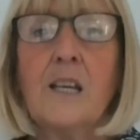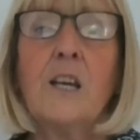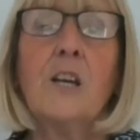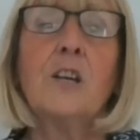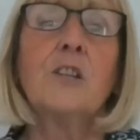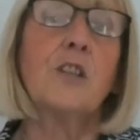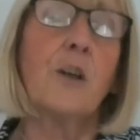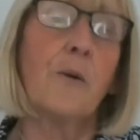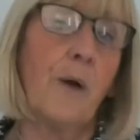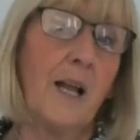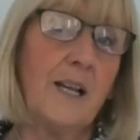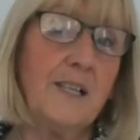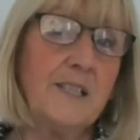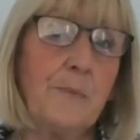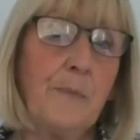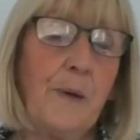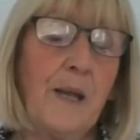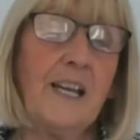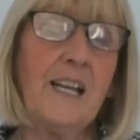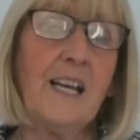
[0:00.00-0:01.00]
So
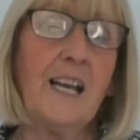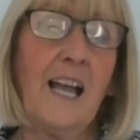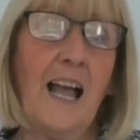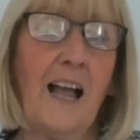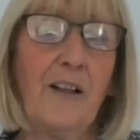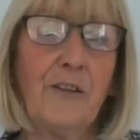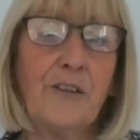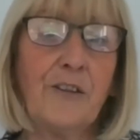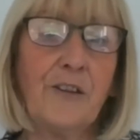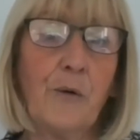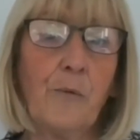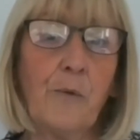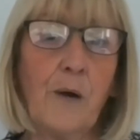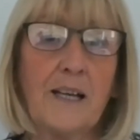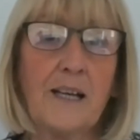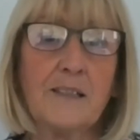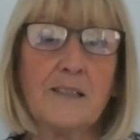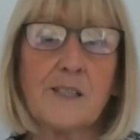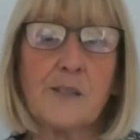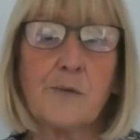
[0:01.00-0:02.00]
underpinning A Healthier
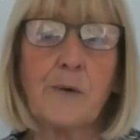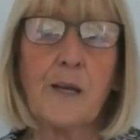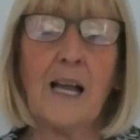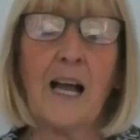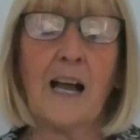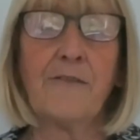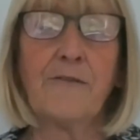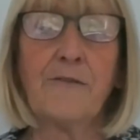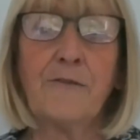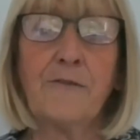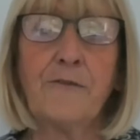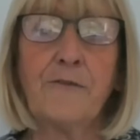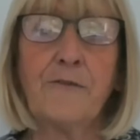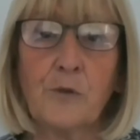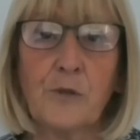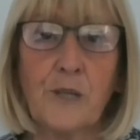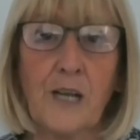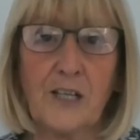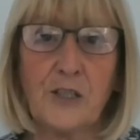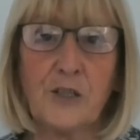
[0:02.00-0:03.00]
Wales, we have
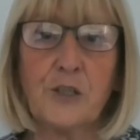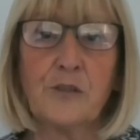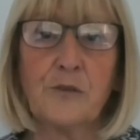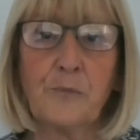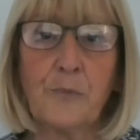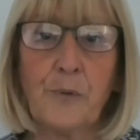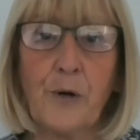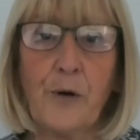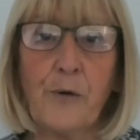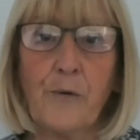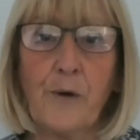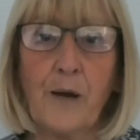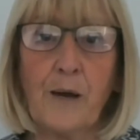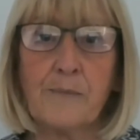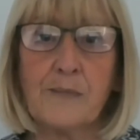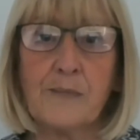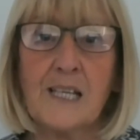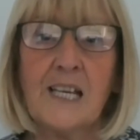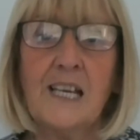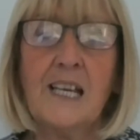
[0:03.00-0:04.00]
4 national programmes,